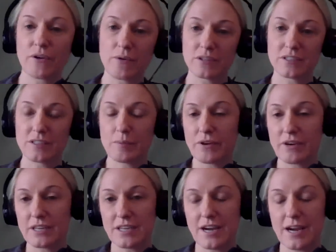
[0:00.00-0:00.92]
course of the
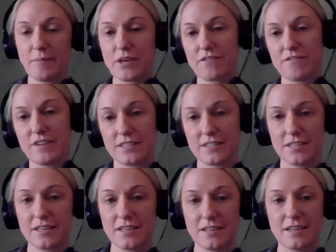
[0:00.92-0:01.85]
period of time that you're
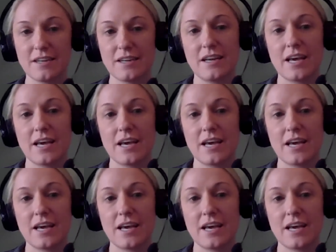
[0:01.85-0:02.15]
vesting.